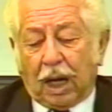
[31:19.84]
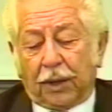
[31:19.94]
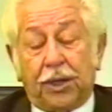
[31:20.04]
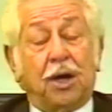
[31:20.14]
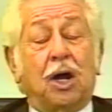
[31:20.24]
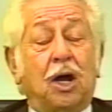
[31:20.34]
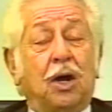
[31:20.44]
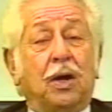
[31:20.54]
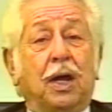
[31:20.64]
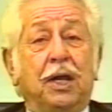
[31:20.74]
There
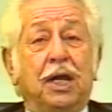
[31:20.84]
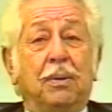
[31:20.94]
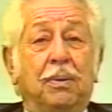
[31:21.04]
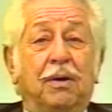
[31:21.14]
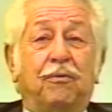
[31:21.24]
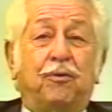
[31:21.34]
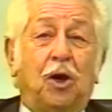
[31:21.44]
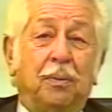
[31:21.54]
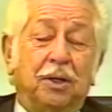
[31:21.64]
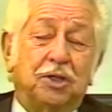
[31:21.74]
are a number of
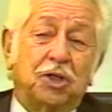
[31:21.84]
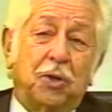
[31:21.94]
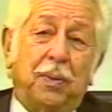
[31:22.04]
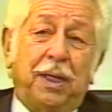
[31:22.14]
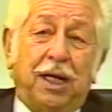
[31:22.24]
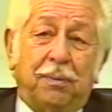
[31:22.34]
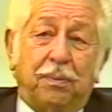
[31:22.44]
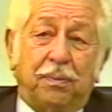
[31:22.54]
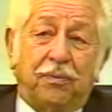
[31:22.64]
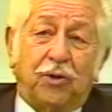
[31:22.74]
formulas that are made up
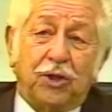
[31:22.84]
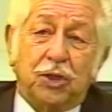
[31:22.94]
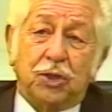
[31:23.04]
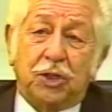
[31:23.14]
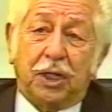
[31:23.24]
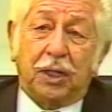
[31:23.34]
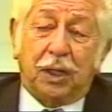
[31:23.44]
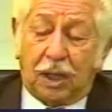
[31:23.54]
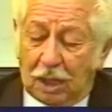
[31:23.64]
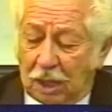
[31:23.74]
for
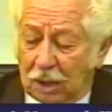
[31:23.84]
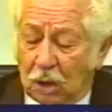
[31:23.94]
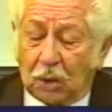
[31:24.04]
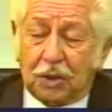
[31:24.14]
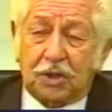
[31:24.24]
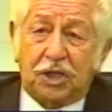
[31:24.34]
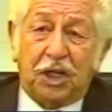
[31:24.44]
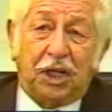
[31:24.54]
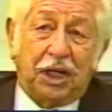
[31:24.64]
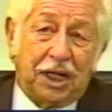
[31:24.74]
using golden
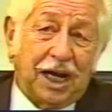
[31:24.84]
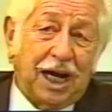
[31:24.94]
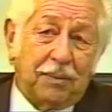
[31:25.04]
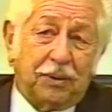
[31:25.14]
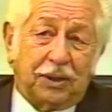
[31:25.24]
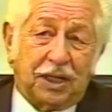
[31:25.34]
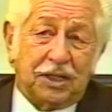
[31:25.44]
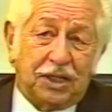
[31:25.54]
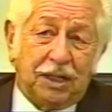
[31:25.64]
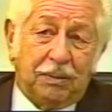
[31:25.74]
seal in
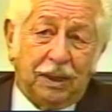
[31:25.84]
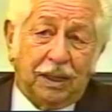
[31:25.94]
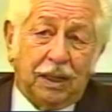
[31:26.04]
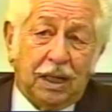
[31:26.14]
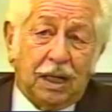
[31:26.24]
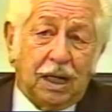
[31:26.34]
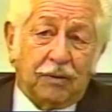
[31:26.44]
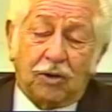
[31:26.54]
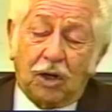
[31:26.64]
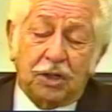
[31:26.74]
hypoglycemia.
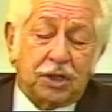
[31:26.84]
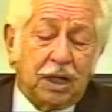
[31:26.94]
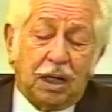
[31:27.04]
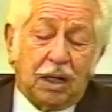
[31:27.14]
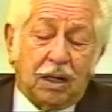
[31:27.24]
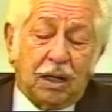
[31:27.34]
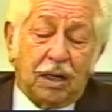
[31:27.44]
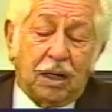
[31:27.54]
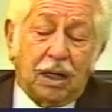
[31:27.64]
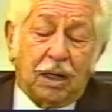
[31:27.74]
Of course,
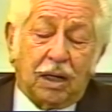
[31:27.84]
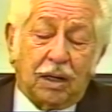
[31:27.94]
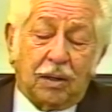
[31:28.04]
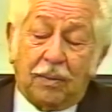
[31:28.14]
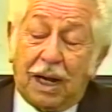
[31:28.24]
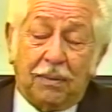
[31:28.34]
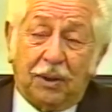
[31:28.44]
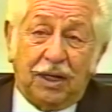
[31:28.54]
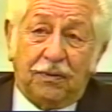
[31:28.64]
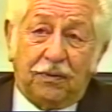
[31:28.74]
my
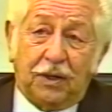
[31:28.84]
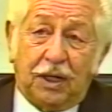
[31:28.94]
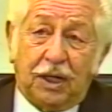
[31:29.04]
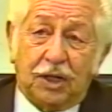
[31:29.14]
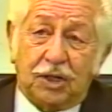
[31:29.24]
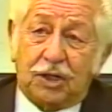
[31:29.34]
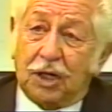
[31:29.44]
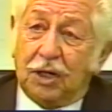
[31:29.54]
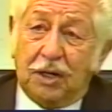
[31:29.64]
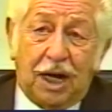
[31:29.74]
belief is
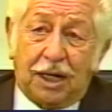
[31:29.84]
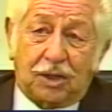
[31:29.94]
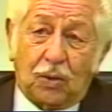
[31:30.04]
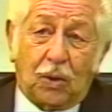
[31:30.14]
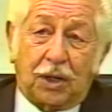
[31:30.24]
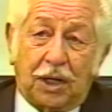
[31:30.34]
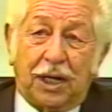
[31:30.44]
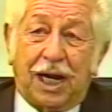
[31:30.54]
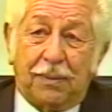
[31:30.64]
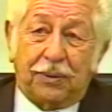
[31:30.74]
not to work on
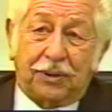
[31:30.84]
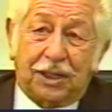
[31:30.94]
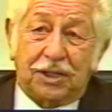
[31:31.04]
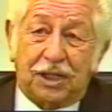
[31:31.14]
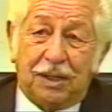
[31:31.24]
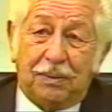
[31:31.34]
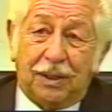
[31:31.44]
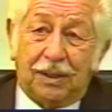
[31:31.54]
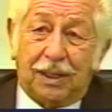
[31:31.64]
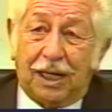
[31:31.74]

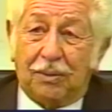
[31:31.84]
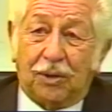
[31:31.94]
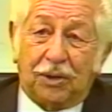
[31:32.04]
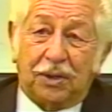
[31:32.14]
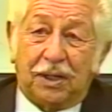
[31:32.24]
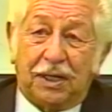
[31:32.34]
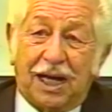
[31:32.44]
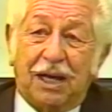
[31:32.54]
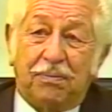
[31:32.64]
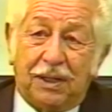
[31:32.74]
hypoglycemia any more than the
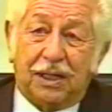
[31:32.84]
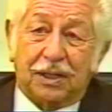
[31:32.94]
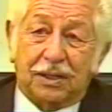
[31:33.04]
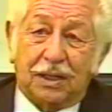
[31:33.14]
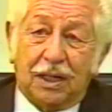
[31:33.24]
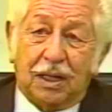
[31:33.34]
diabetes.